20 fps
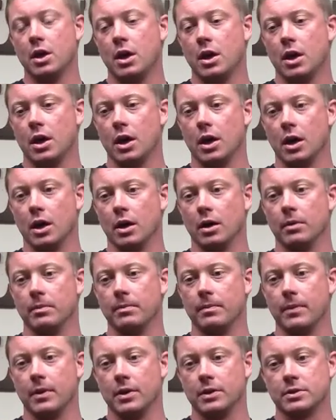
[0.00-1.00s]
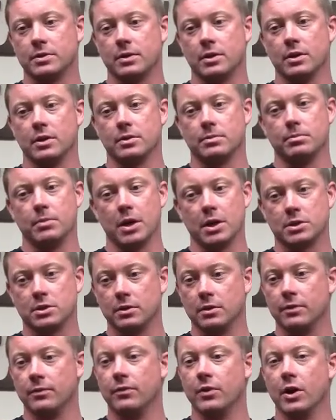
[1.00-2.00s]
it makes
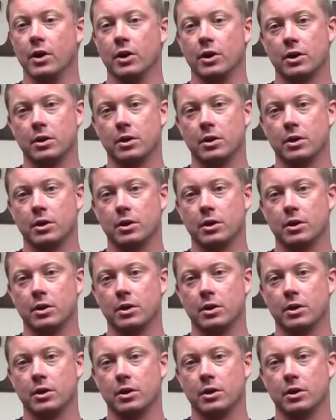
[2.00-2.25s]
it a very